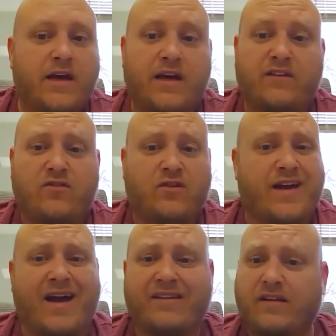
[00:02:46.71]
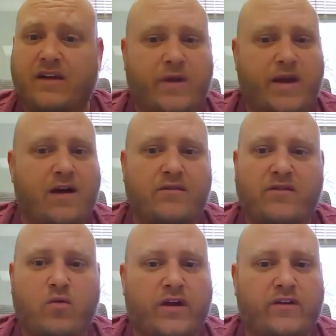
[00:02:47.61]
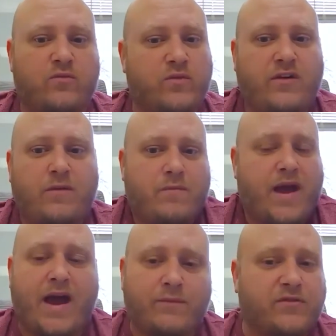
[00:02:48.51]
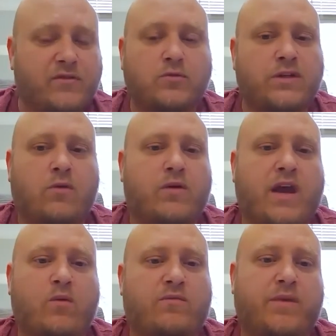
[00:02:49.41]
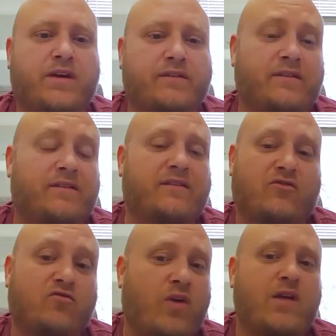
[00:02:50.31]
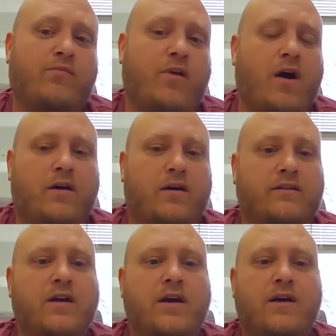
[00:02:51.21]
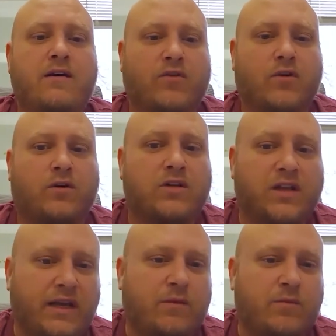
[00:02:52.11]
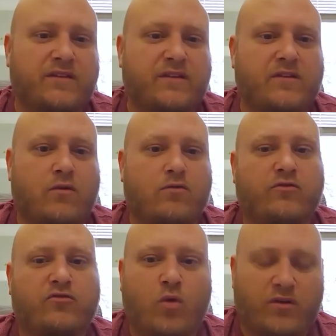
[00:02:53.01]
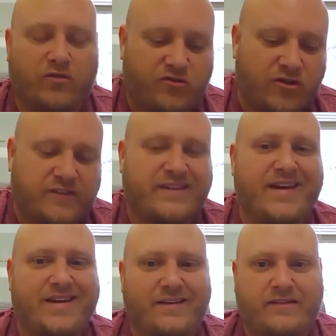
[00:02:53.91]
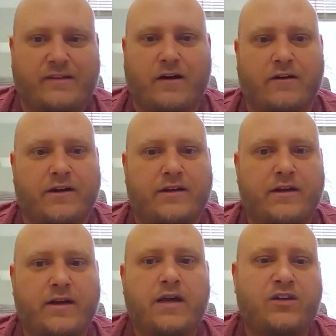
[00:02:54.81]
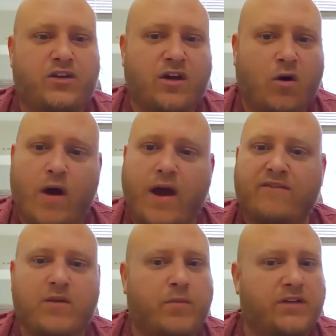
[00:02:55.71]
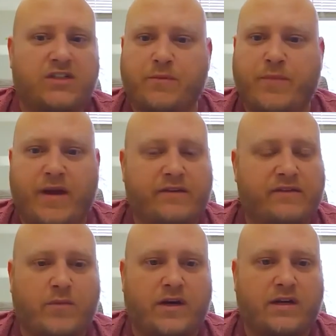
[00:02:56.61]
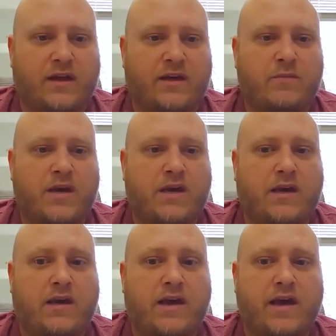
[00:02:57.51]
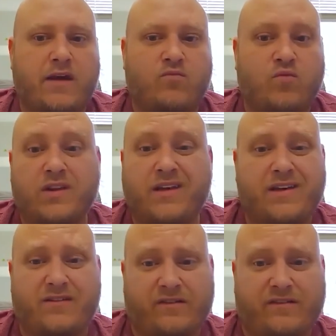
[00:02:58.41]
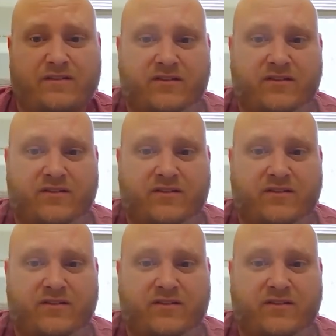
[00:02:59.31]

It took guys like me out of the equation, which I'm absolutely okay with because this is a great product for cleaning business owners who are just getting started don't have the budget to pay somebody like me and really can just